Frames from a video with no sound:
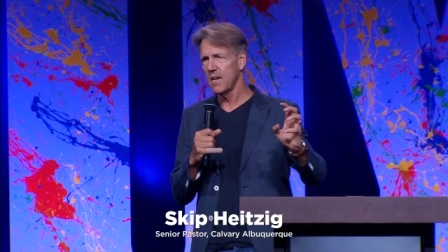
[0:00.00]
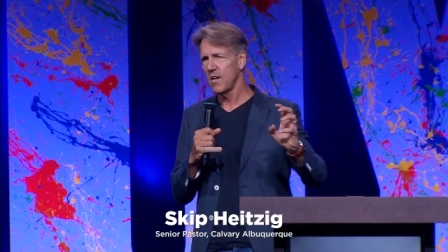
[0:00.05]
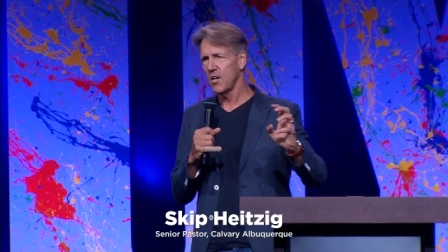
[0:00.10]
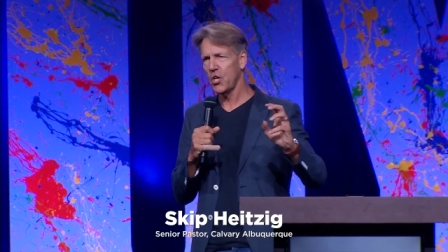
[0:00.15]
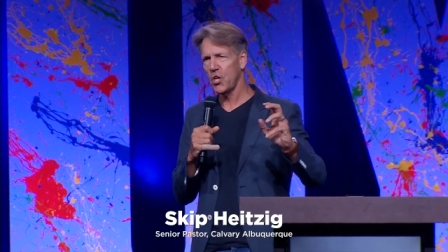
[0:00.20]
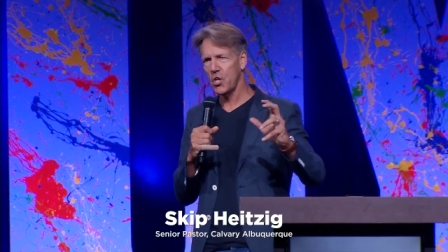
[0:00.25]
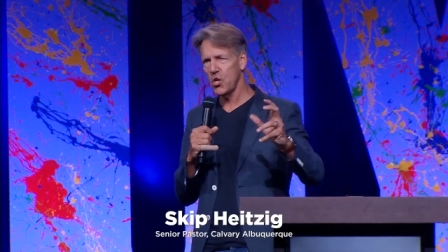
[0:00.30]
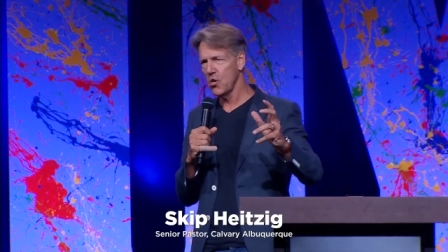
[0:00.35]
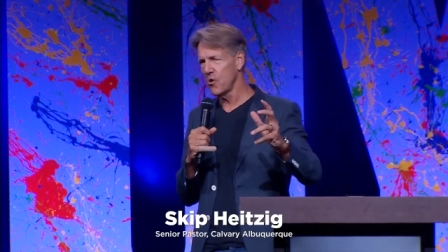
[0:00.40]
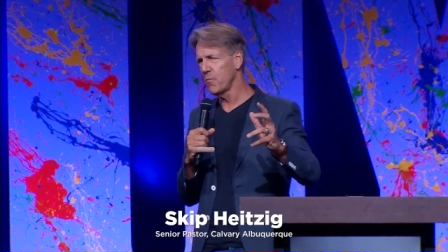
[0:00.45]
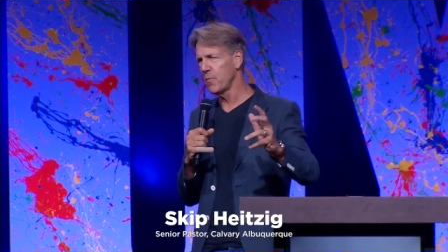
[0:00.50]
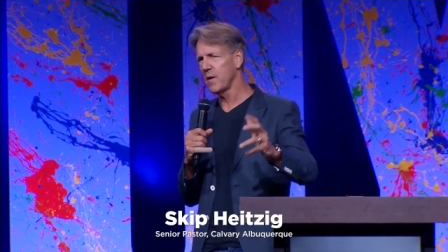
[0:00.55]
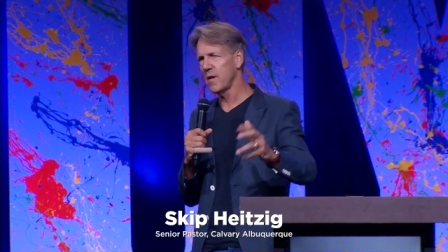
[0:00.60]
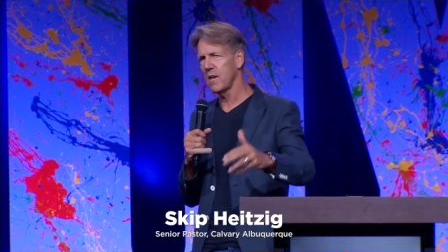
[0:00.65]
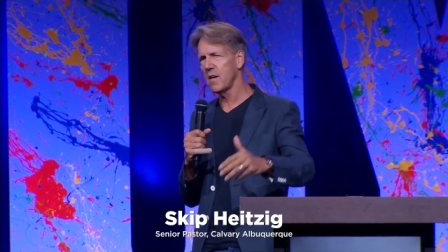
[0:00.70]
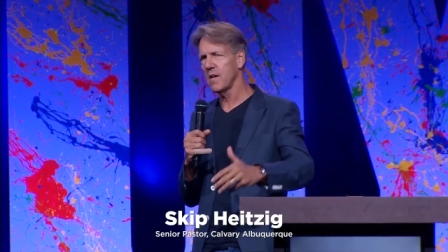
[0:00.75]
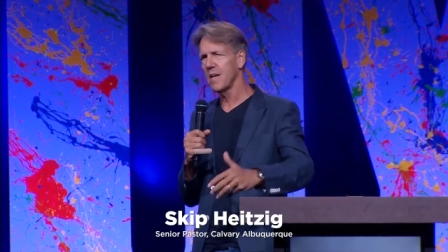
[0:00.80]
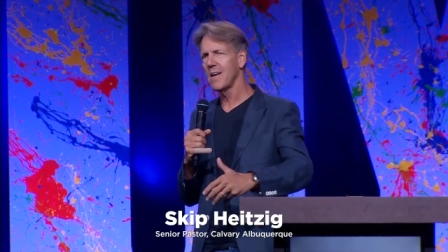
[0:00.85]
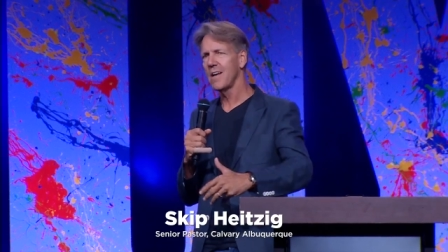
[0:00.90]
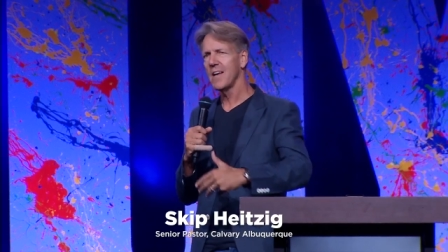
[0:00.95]

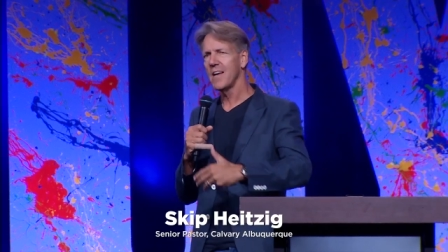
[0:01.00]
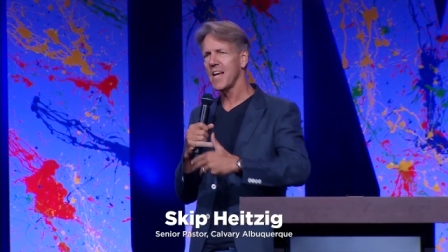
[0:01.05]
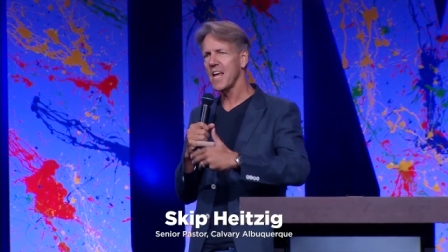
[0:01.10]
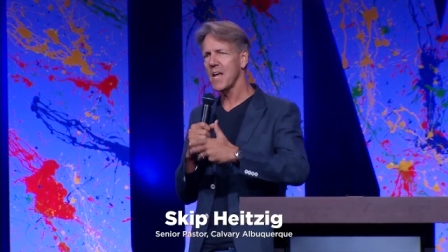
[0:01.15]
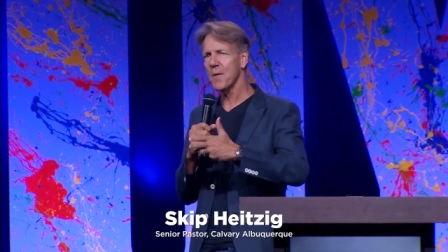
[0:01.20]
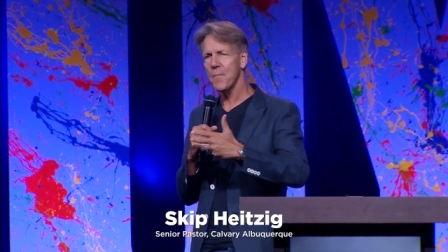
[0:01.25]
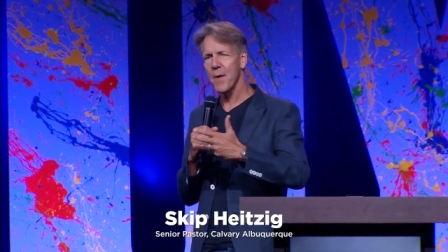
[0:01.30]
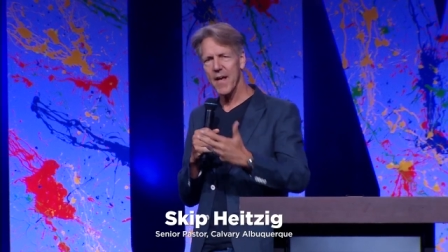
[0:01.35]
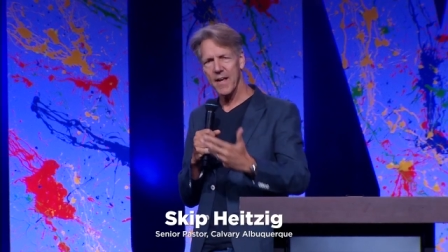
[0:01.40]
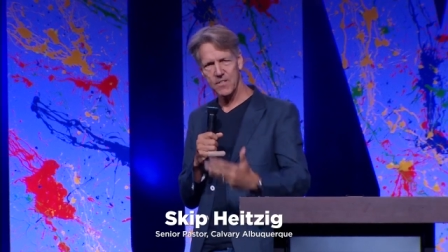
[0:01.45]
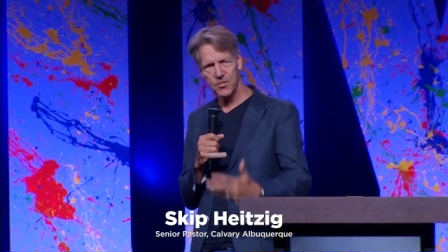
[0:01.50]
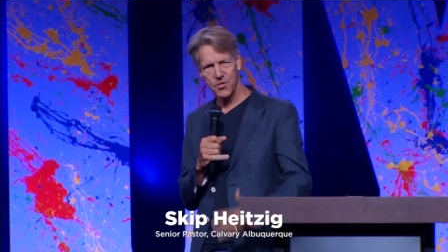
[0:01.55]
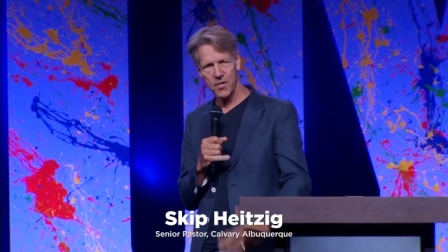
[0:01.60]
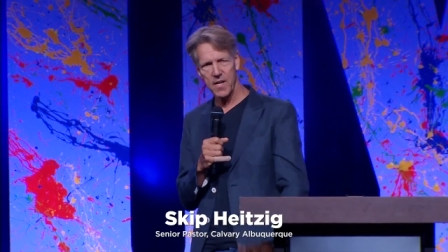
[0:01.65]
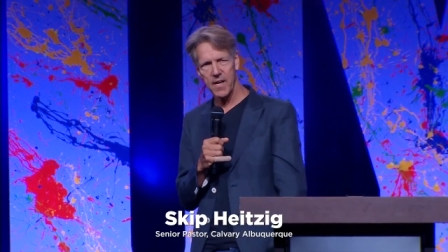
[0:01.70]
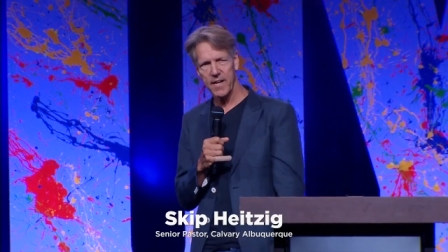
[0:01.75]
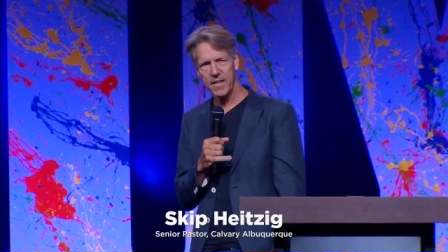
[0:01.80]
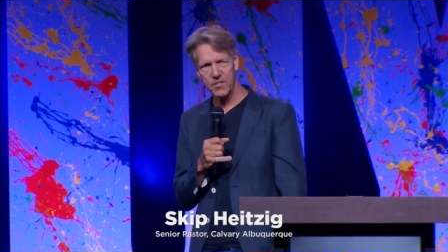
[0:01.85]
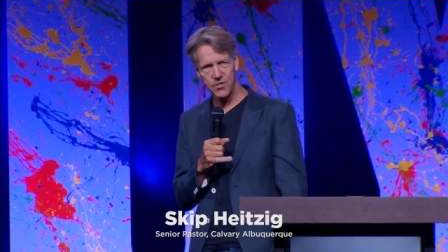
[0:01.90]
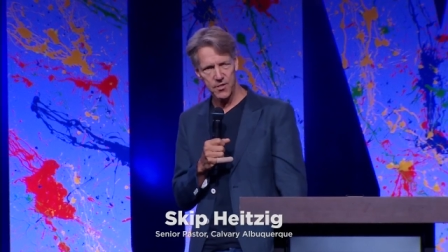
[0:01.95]
human
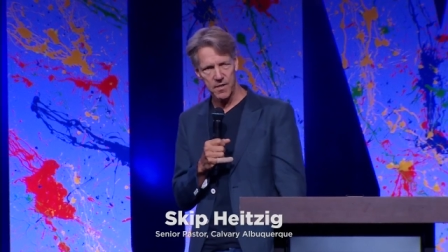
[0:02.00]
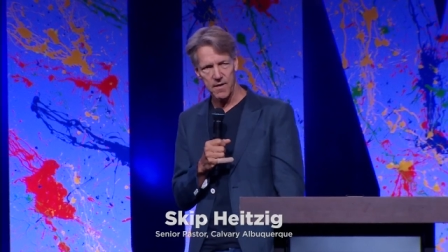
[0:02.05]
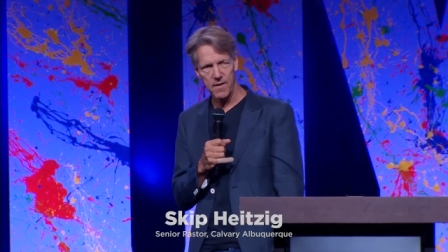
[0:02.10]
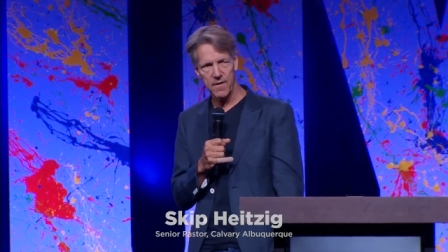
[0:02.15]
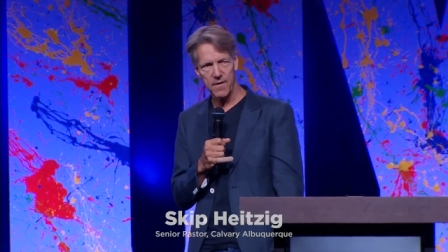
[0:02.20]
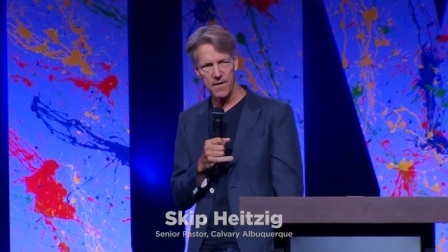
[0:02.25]
imagination.